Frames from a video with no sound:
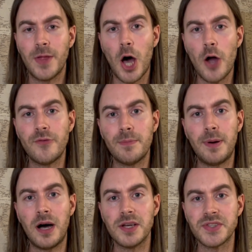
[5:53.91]
over the
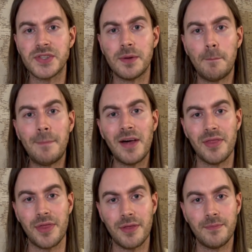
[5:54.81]
past
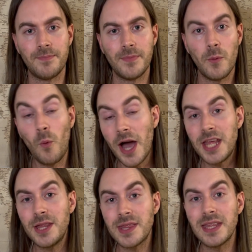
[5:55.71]
month. Why do
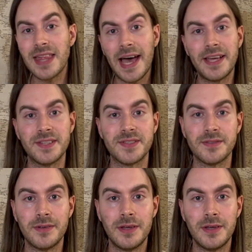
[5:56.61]
you think that is?